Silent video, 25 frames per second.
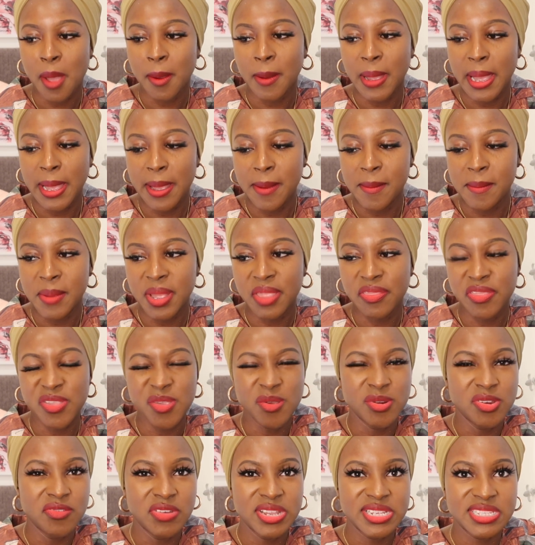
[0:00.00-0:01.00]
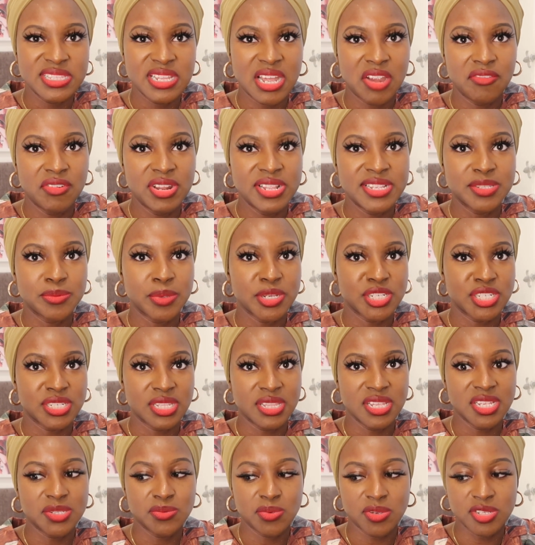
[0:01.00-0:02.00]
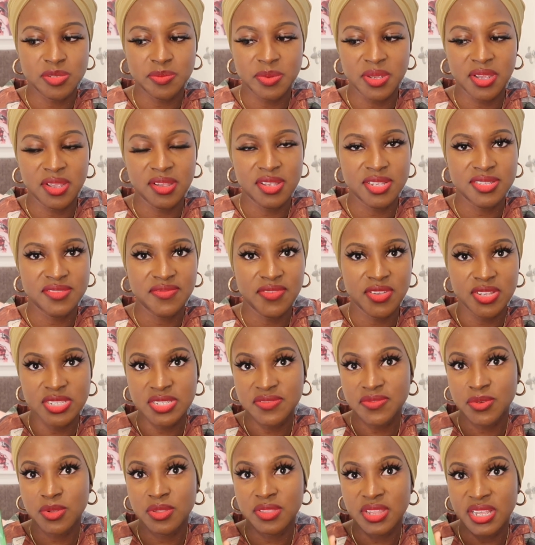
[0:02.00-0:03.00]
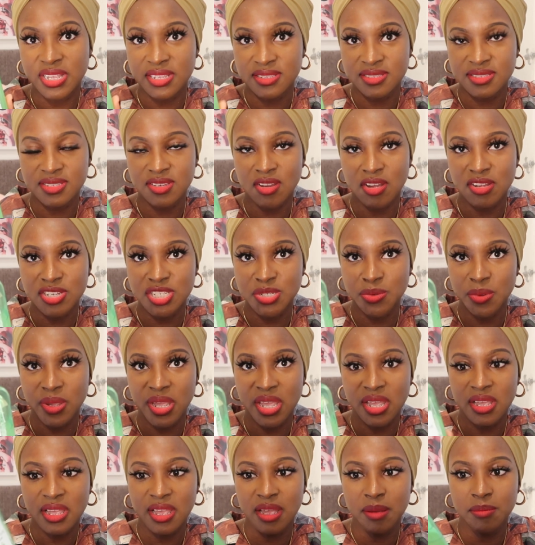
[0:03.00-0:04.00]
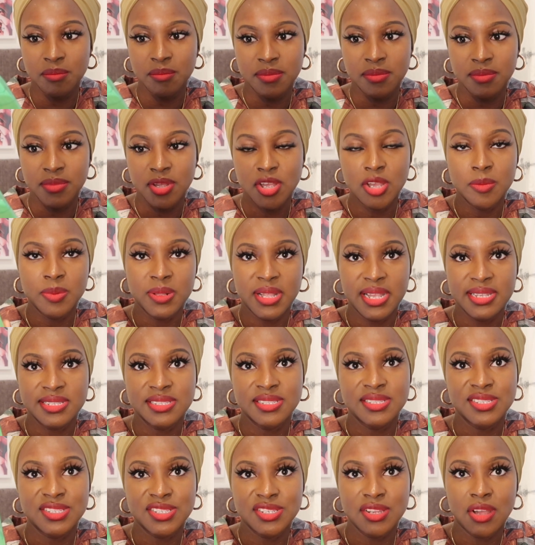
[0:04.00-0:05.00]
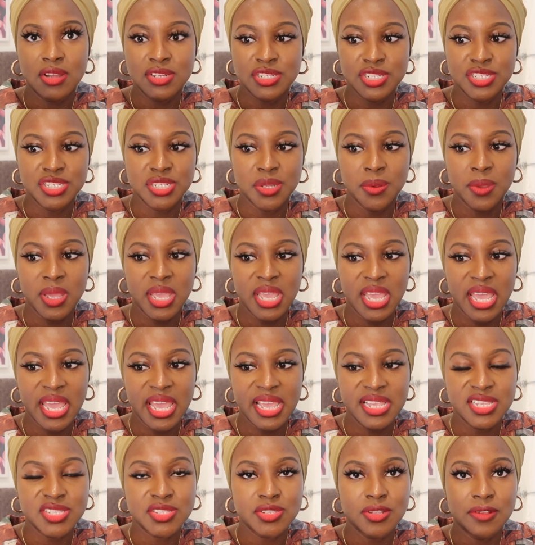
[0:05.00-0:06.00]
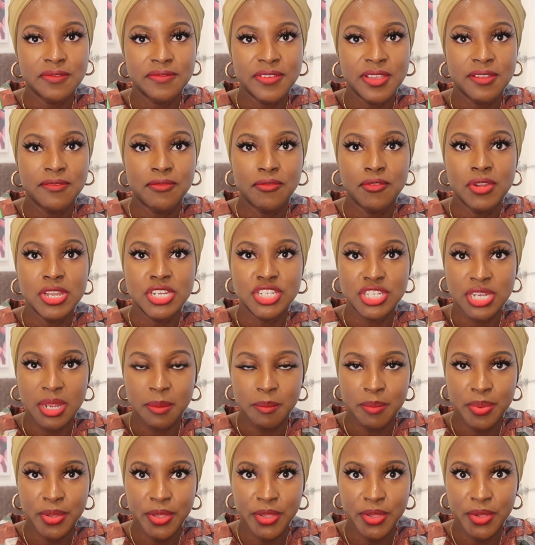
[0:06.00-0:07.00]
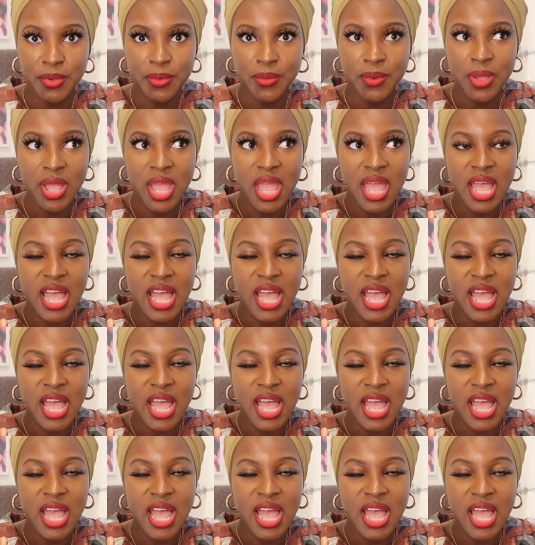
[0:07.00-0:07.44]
And the only reason that I really switched to this was because, first of all, they started doing Herbal Essence started doing a sulfate free shampoo,